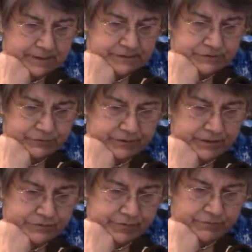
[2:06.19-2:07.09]
So in
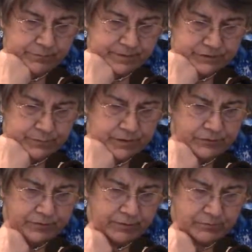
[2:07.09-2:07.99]
case you ever miss one,
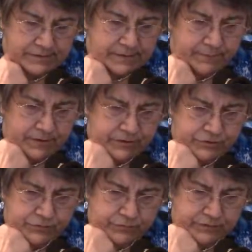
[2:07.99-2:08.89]
or there was something
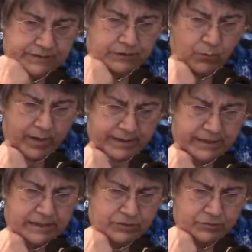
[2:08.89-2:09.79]
that you didn't quite
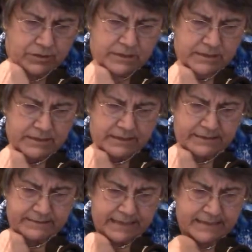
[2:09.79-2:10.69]
hear, a
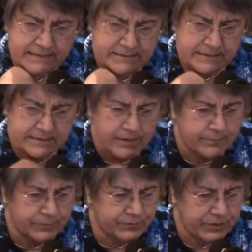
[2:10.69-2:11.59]
date, a
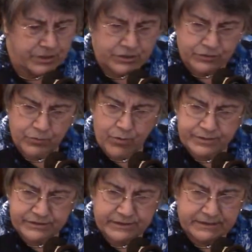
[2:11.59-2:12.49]
number, you
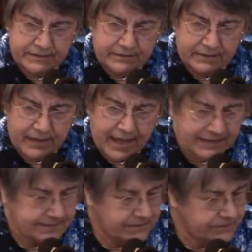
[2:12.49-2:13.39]
always can
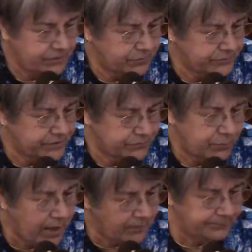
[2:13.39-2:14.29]
access those as
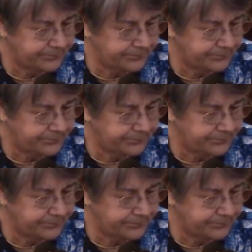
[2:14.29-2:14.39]
well.